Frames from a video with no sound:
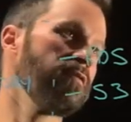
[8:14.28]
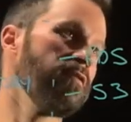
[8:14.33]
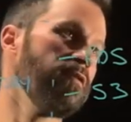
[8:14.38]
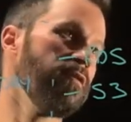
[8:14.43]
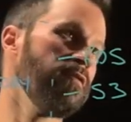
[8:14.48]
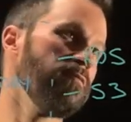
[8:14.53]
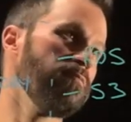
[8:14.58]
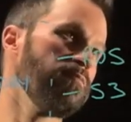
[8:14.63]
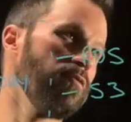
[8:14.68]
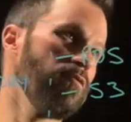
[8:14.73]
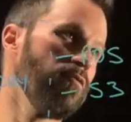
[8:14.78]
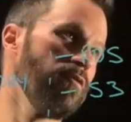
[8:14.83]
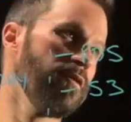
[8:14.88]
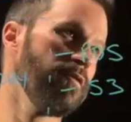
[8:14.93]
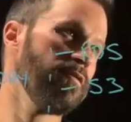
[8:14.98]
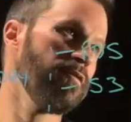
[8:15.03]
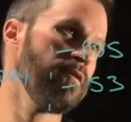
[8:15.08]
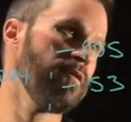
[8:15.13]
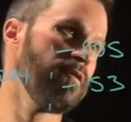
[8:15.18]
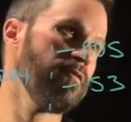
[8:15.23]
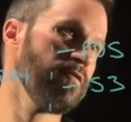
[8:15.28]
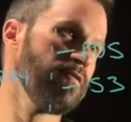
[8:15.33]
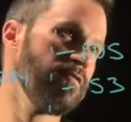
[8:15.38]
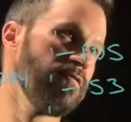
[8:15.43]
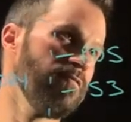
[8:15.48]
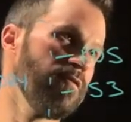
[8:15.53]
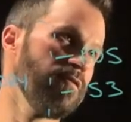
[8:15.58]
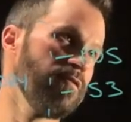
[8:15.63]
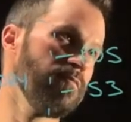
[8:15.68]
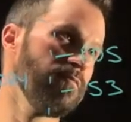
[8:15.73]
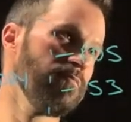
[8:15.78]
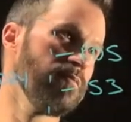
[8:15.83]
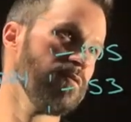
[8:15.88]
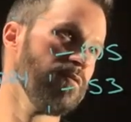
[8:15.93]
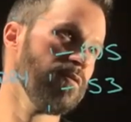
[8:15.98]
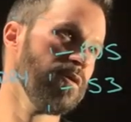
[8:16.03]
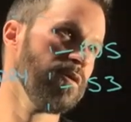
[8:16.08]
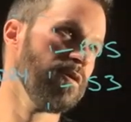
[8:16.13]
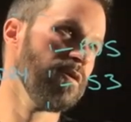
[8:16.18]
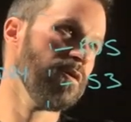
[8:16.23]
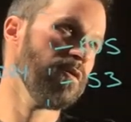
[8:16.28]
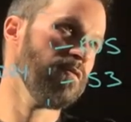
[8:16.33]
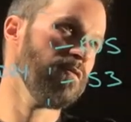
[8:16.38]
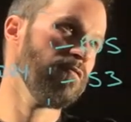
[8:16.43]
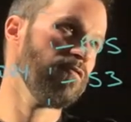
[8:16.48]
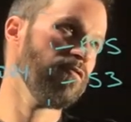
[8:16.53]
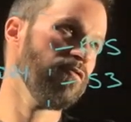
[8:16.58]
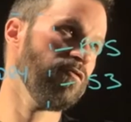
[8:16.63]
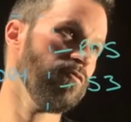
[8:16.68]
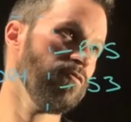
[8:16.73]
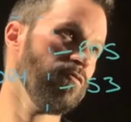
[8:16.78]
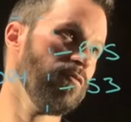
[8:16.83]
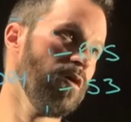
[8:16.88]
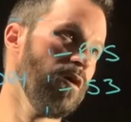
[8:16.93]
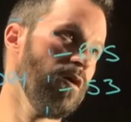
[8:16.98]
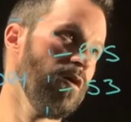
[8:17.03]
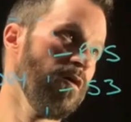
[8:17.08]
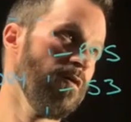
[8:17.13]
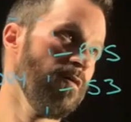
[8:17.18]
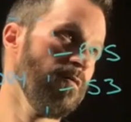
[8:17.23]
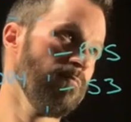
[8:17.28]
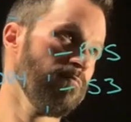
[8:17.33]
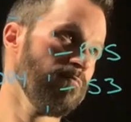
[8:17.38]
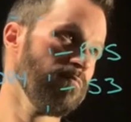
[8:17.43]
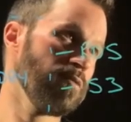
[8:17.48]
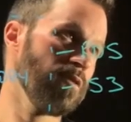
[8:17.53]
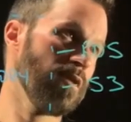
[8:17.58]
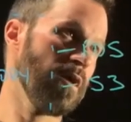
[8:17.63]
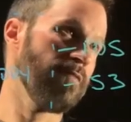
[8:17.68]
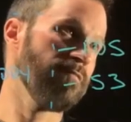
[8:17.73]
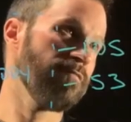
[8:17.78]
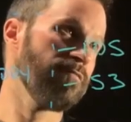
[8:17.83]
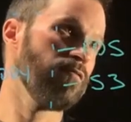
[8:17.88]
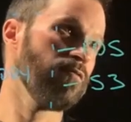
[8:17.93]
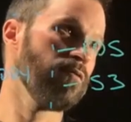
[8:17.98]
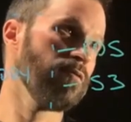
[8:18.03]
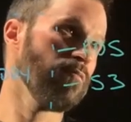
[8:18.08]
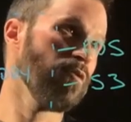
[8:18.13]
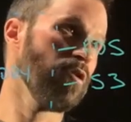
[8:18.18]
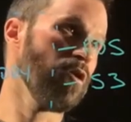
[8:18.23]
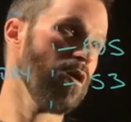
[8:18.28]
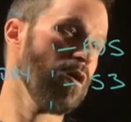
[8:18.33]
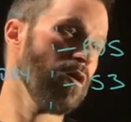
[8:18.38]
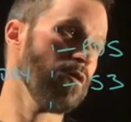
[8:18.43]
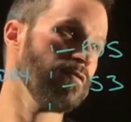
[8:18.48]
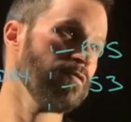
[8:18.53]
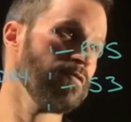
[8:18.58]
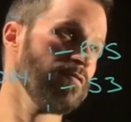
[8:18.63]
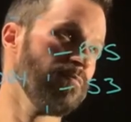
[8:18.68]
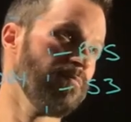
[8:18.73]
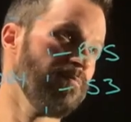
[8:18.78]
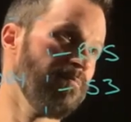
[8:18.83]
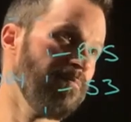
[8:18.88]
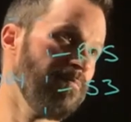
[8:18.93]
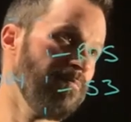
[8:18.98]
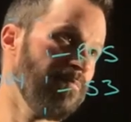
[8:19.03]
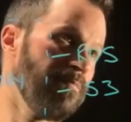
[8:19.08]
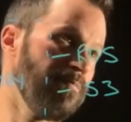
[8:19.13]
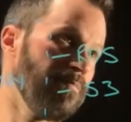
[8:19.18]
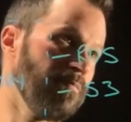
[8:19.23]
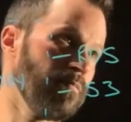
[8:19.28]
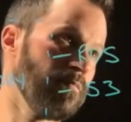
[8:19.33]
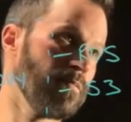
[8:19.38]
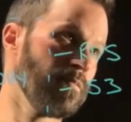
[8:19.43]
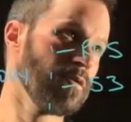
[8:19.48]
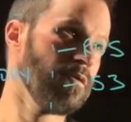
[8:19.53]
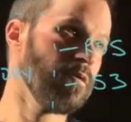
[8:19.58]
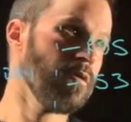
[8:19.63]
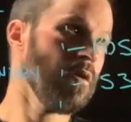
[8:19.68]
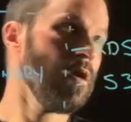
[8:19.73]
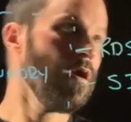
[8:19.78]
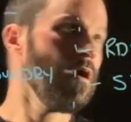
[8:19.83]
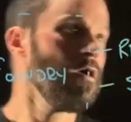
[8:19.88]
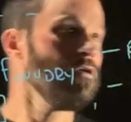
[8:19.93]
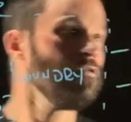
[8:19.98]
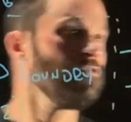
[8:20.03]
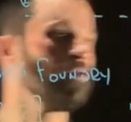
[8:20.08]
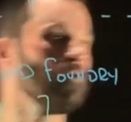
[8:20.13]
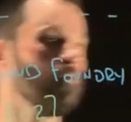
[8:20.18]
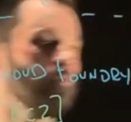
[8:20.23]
deployed to give us visibility into platform logs. So we